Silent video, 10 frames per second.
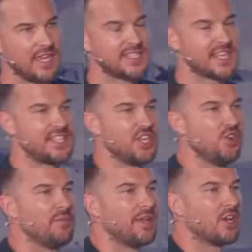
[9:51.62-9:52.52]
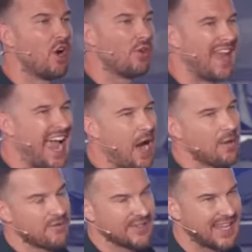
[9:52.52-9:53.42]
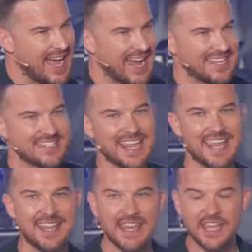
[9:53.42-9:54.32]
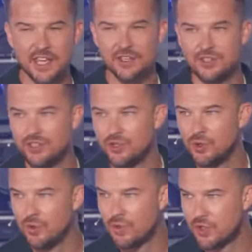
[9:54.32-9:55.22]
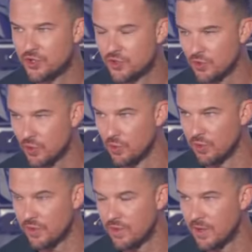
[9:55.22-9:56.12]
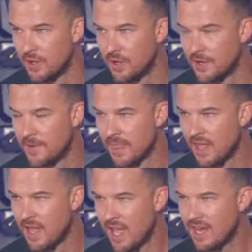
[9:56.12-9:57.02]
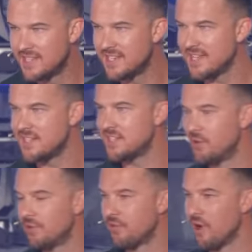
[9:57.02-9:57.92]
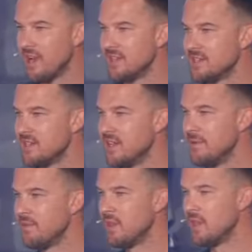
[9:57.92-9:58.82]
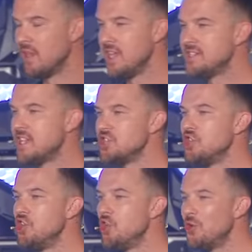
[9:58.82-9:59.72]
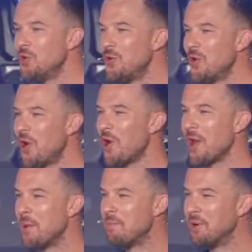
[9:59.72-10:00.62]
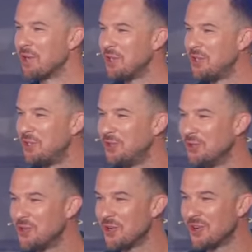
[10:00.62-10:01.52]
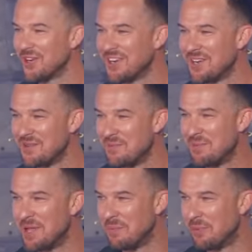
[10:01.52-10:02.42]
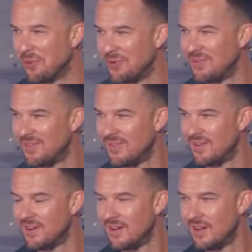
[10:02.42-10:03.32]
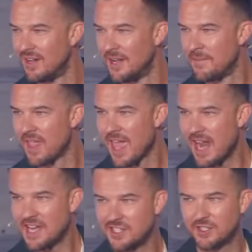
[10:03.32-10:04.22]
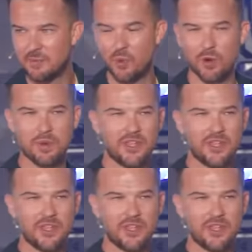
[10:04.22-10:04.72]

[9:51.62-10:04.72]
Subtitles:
He says that you have been called out of the lies and into the truth. And he says this little phrase. He says, you are a peculiar people. And I just looked up the word